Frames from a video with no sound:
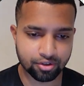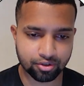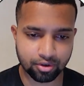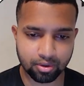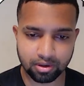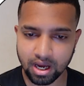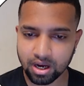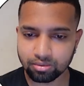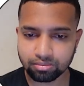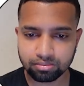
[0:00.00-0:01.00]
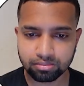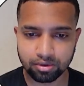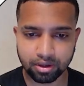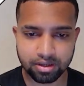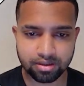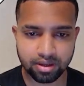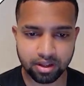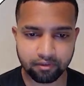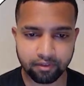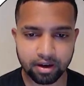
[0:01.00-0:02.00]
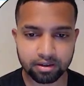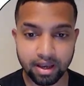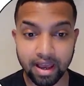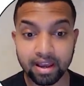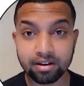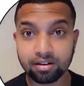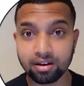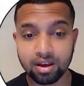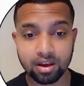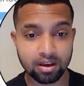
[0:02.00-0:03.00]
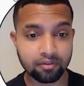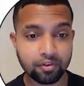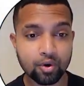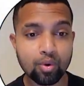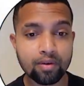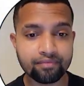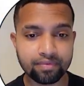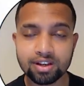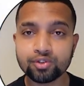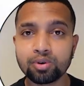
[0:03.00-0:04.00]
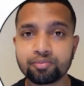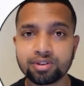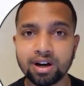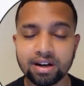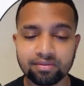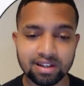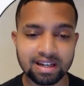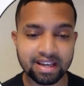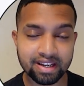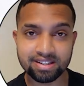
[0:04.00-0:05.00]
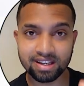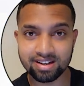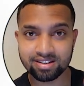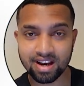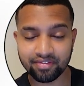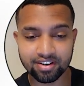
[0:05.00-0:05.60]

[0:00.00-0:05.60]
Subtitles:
you scroll down, you can see the effect. And if you want this website, the link is inside the